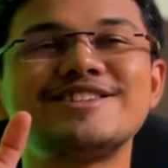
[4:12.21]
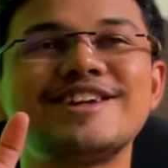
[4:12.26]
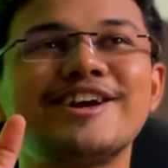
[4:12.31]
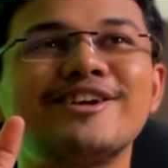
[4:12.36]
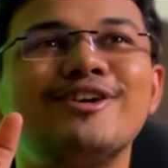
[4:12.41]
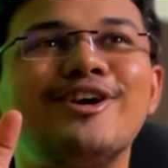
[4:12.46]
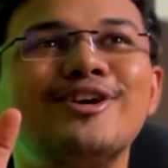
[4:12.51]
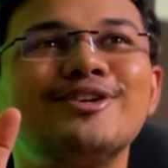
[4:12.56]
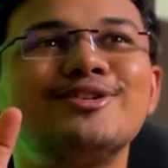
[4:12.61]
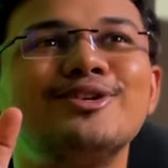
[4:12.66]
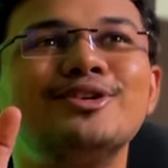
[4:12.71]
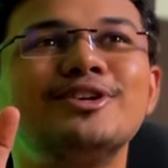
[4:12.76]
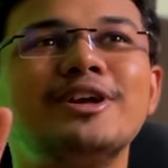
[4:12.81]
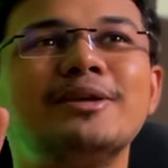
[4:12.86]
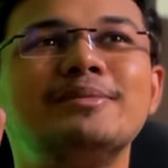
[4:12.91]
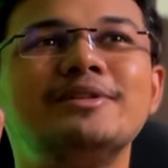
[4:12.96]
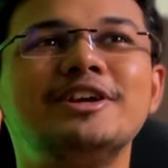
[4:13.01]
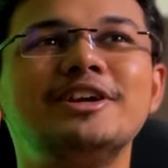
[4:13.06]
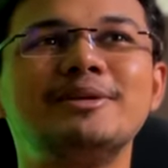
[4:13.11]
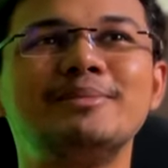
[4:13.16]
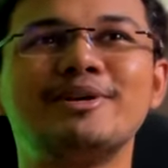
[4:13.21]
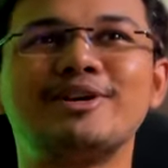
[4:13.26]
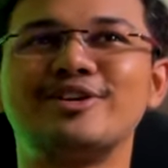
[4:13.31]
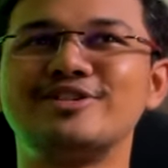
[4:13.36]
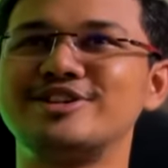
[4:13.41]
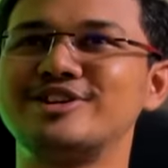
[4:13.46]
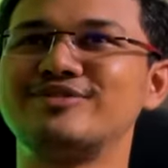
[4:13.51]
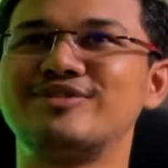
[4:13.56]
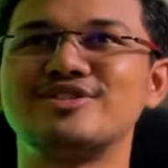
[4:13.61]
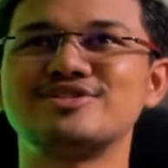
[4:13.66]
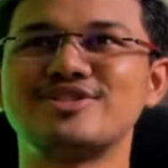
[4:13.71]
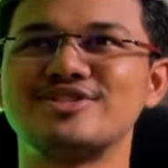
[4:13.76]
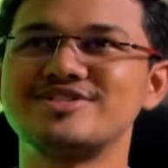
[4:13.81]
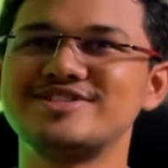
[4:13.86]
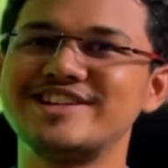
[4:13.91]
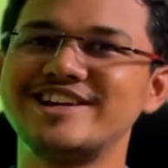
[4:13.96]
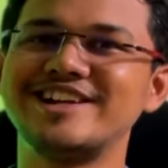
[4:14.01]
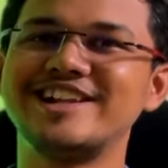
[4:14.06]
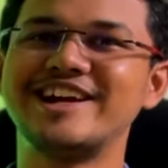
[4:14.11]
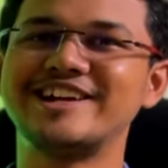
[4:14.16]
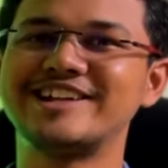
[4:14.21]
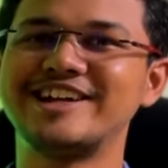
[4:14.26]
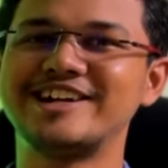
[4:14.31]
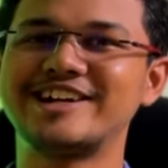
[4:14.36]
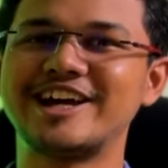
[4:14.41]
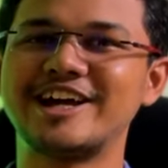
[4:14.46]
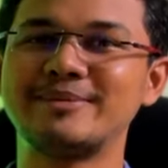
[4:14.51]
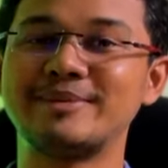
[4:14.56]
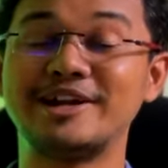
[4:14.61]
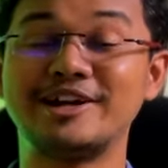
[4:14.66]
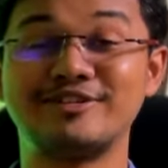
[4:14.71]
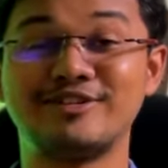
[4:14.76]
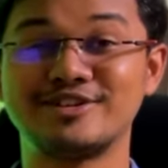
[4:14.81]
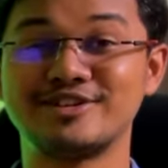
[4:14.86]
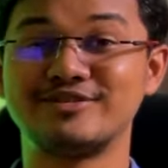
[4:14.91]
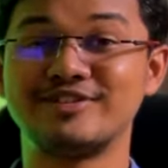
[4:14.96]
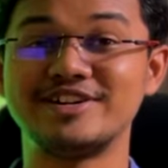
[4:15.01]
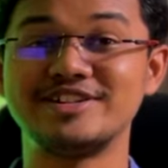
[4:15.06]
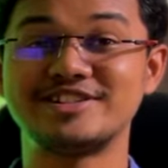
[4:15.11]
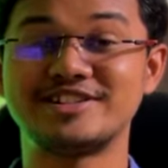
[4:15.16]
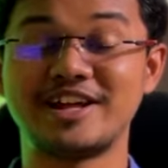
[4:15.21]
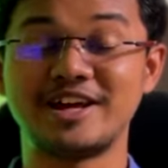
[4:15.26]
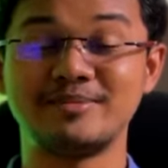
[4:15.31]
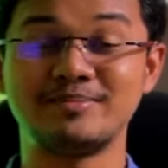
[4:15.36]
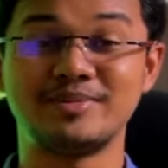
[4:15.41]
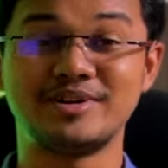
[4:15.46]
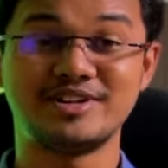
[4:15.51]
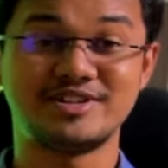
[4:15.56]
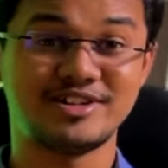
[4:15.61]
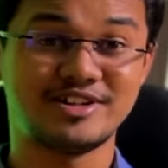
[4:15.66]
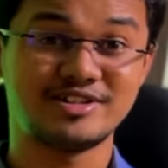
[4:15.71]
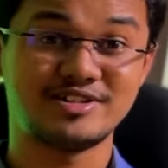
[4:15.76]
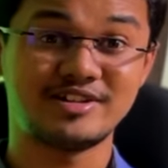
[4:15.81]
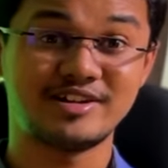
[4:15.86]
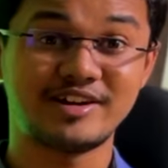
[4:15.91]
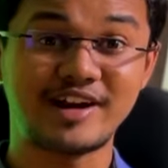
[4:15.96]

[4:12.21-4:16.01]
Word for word: I got Notability because it was on sale at that time and it was a one time purchase.